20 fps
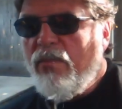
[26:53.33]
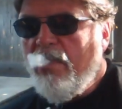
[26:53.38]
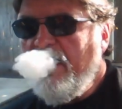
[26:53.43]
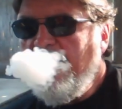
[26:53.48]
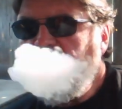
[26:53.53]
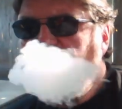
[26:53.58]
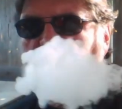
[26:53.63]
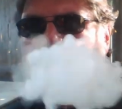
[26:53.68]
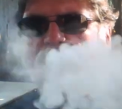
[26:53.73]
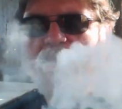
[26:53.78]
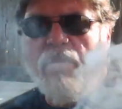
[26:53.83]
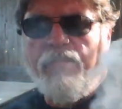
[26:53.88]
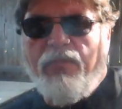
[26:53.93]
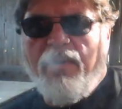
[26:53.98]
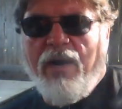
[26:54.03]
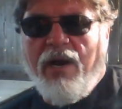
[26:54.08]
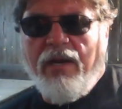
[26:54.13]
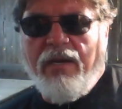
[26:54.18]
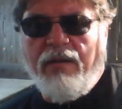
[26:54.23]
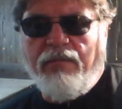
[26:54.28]
He took
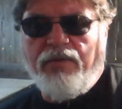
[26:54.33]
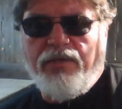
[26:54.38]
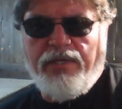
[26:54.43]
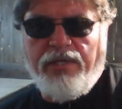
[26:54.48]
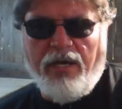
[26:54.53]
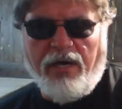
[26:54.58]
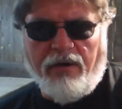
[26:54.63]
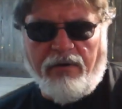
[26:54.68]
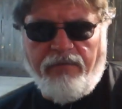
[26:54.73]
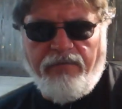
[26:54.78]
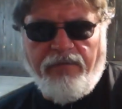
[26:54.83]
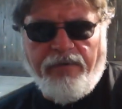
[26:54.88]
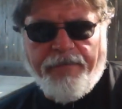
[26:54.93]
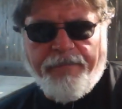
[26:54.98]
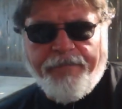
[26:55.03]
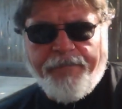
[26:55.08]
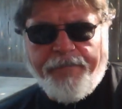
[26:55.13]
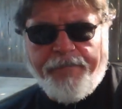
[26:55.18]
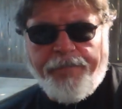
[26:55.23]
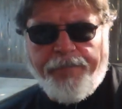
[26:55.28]
upon Himself
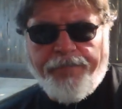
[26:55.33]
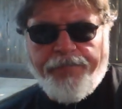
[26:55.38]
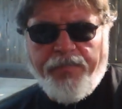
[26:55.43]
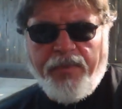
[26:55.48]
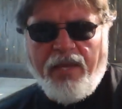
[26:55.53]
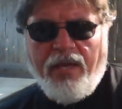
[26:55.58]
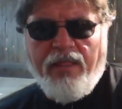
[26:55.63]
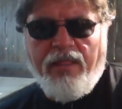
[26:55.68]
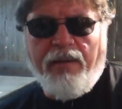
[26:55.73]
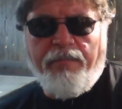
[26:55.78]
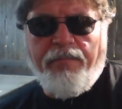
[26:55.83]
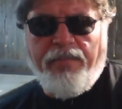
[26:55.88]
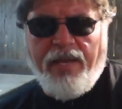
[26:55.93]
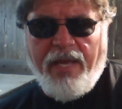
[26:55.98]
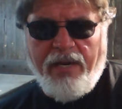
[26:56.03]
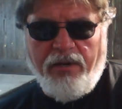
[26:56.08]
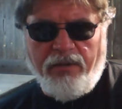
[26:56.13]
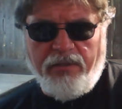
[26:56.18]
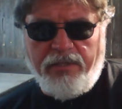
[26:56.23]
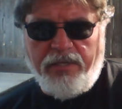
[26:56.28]
the
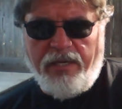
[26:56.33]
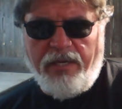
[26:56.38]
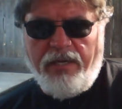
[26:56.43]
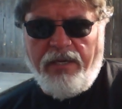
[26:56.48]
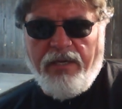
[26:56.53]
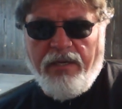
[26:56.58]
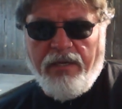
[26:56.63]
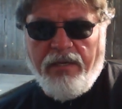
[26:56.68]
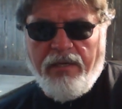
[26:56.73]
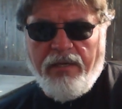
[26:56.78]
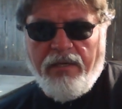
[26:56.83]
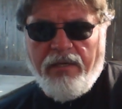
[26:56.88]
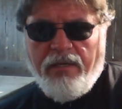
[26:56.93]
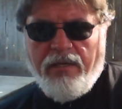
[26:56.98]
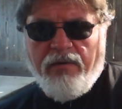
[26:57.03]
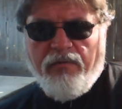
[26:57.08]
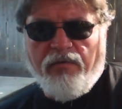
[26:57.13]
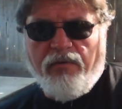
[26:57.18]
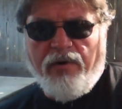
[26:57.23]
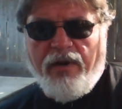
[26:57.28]
penalty
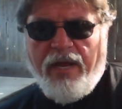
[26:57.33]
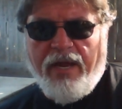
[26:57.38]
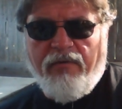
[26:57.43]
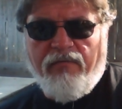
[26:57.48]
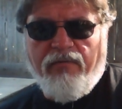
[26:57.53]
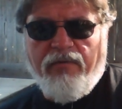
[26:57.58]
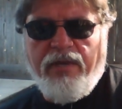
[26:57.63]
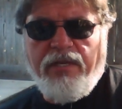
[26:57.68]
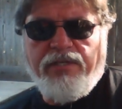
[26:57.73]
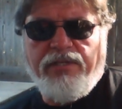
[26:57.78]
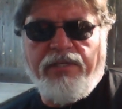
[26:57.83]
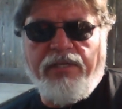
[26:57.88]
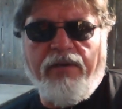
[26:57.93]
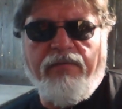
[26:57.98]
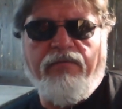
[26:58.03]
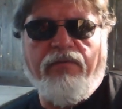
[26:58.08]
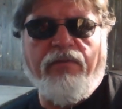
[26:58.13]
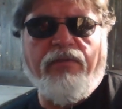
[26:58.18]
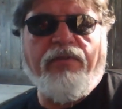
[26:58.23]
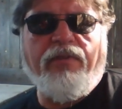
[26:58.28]
for every
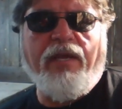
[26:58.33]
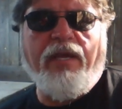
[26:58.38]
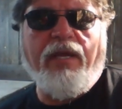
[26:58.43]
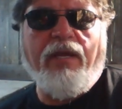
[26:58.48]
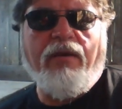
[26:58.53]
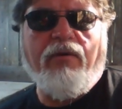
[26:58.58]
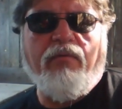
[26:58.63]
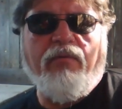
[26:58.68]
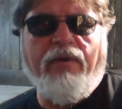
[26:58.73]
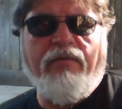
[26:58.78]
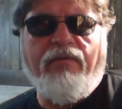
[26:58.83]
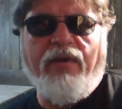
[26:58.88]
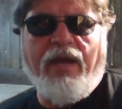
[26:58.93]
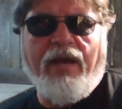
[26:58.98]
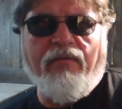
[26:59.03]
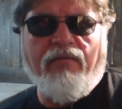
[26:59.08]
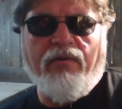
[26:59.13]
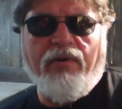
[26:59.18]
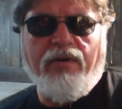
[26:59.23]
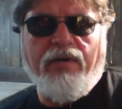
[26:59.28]
sinful thing we've
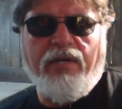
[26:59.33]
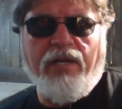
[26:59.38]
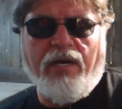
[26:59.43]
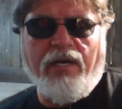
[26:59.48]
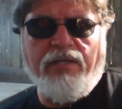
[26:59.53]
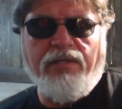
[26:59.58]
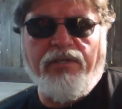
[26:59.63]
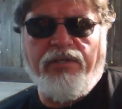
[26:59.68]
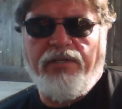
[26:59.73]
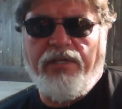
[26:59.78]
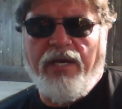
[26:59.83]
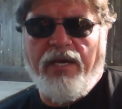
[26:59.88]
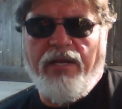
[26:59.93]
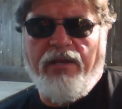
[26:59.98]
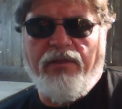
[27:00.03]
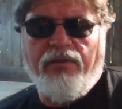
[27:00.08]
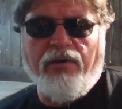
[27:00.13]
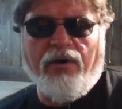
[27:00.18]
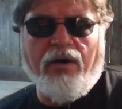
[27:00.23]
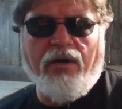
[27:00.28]
ever done,
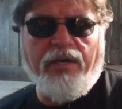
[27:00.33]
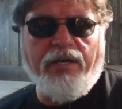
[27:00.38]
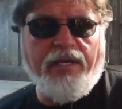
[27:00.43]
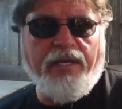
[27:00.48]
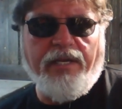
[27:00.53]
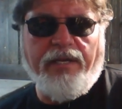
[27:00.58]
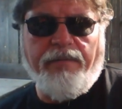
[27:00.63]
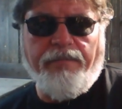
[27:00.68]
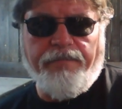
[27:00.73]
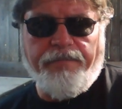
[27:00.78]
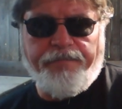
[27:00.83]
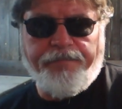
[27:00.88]
said, thought, did.